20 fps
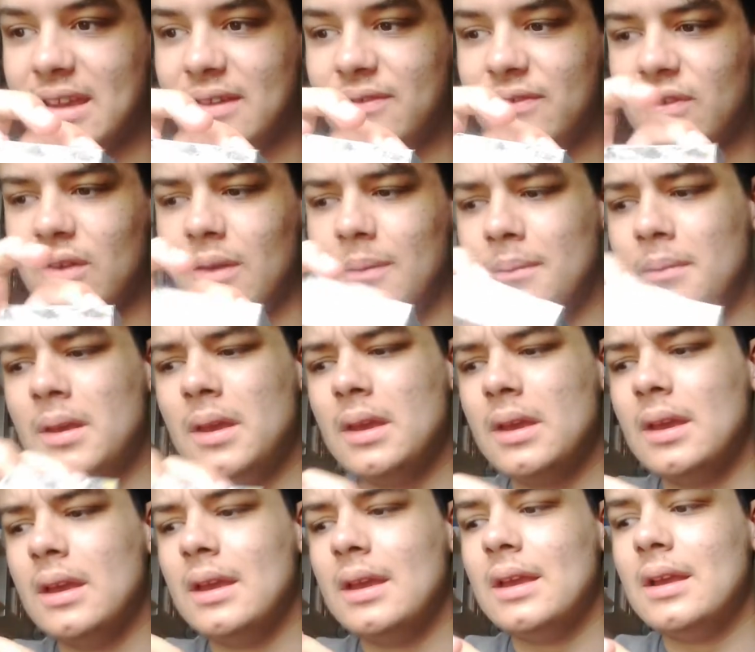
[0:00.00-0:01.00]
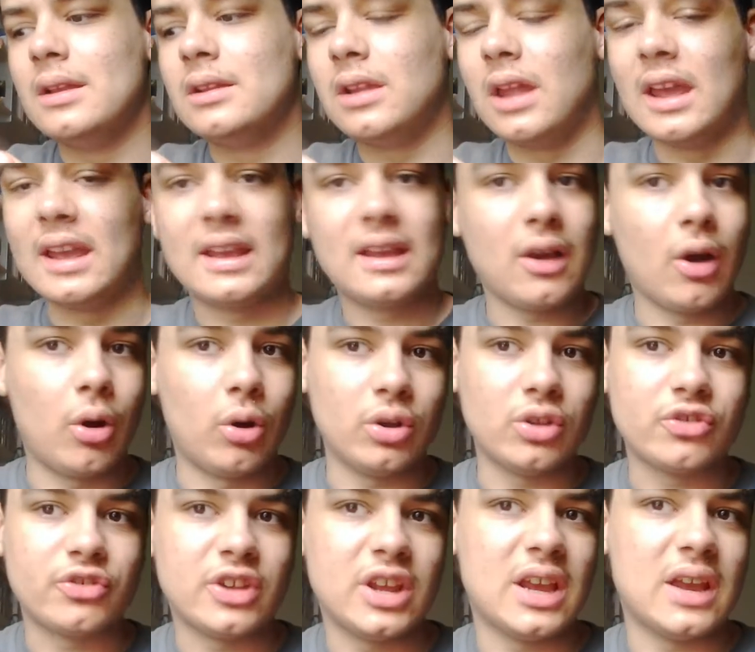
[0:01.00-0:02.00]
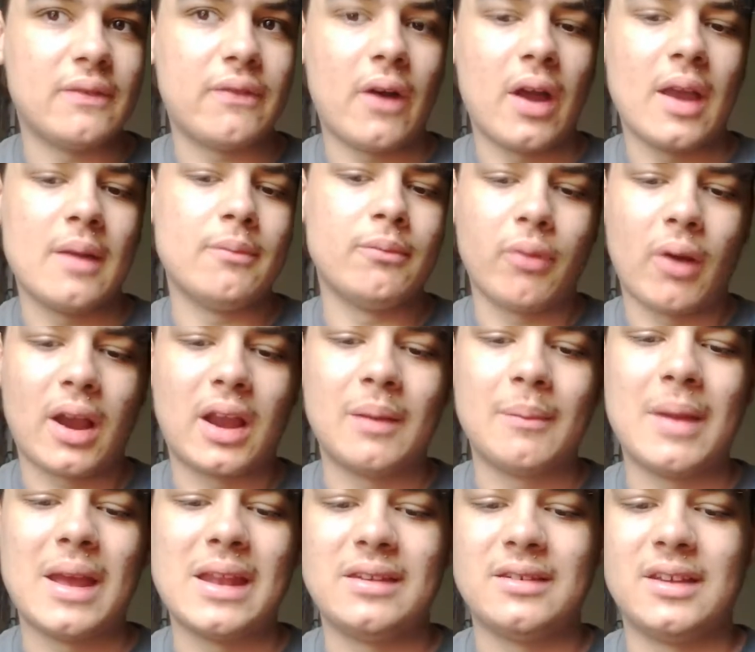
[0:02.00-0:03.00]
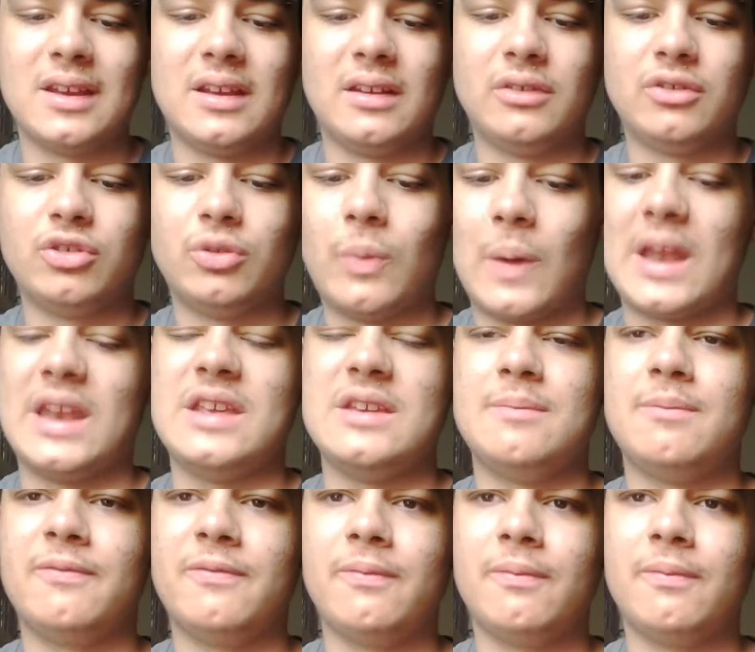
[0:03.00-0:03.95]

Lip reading: If like honestly, if I'm recommending to any